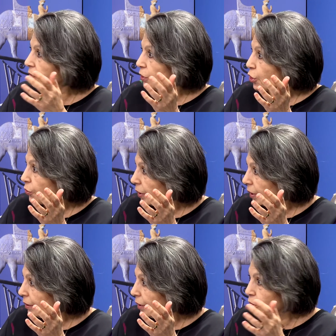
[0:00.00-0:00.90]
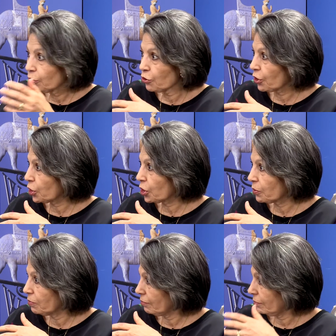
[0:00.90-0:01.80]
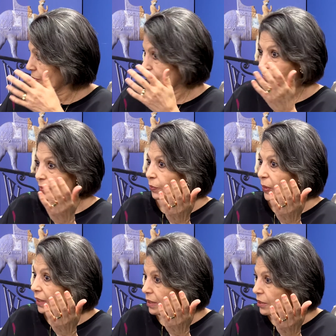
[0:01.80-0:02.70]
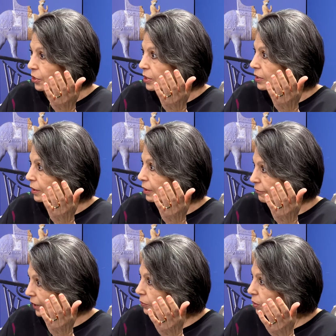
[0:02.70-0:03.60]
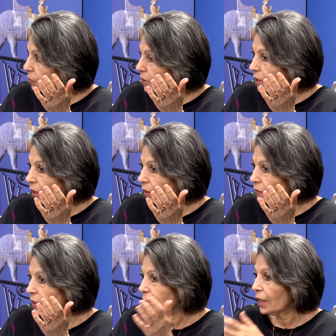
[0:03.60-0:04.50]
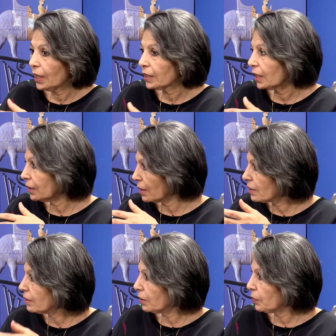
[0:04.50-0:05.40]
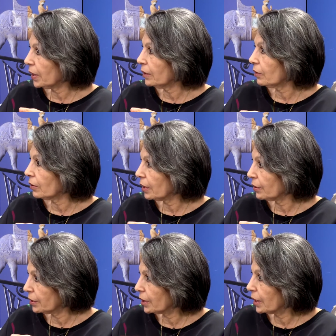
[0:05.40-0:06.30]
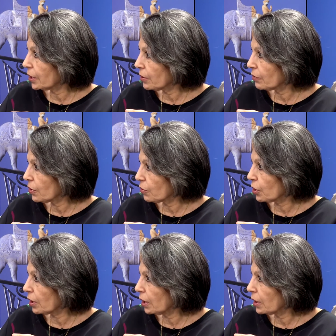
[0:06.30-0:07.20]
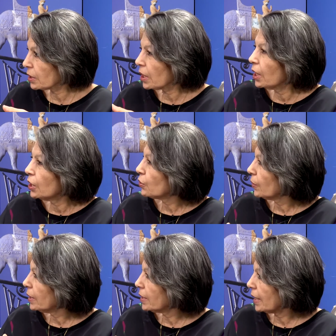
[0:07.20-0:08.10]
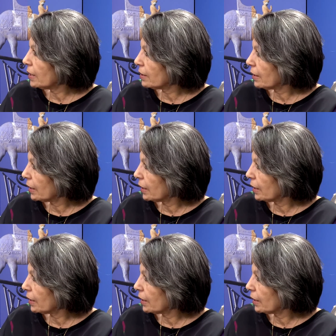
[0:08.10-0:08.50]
a jury to judge, make decisions that affect people's lives, and that doesn't depend on our education or social class. So in a sense,